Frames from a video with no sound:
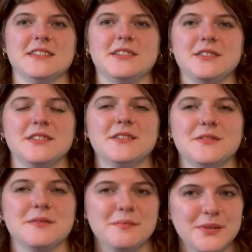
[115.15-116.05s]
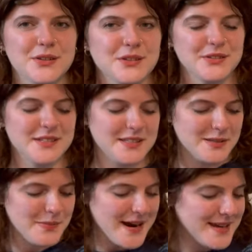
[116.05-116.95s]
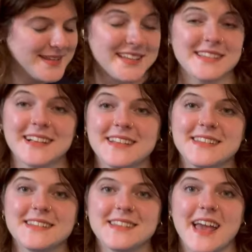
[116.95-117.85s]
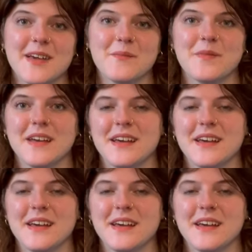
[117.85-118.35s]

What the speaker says: two different blues is apparently exactly the same,